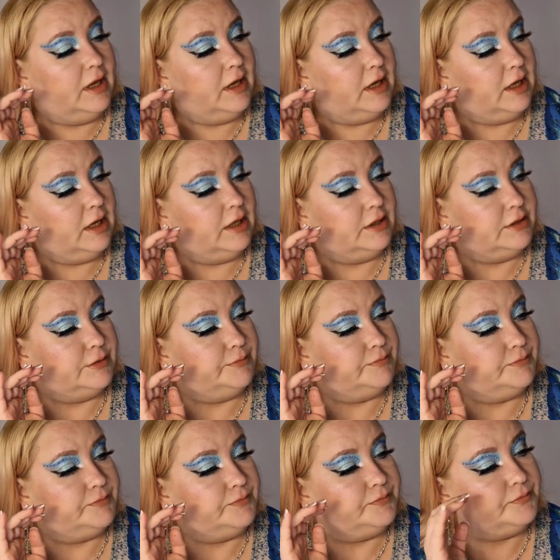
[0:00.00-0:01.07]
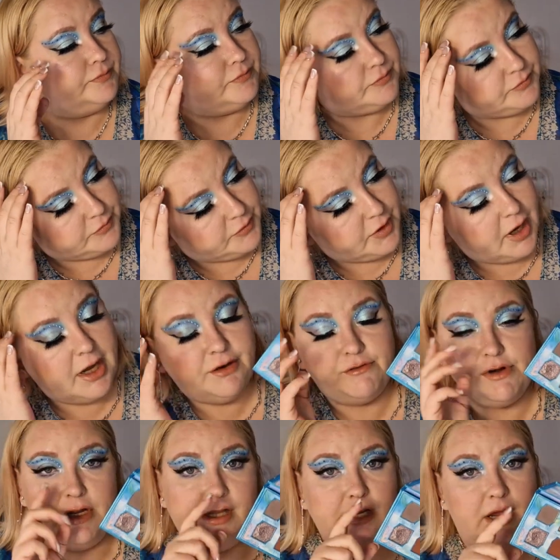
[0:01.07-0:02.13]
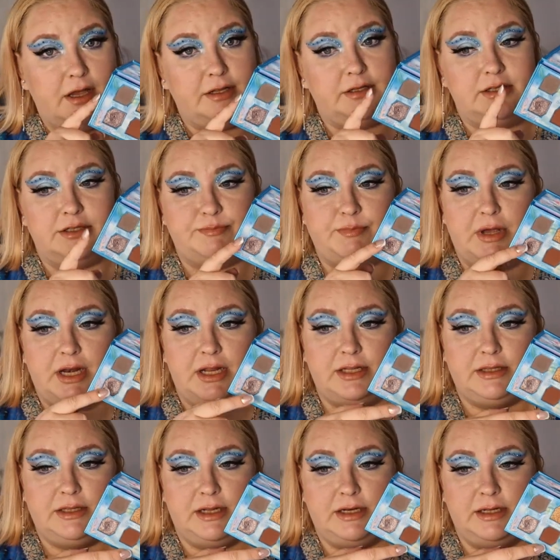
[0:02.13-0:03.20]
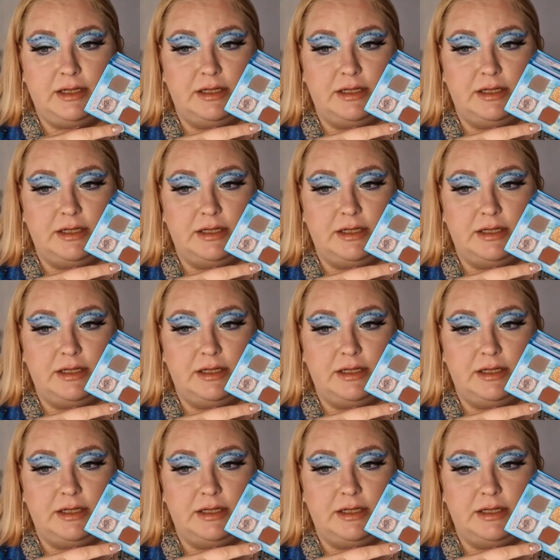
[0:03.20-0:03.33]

And I really like this palette that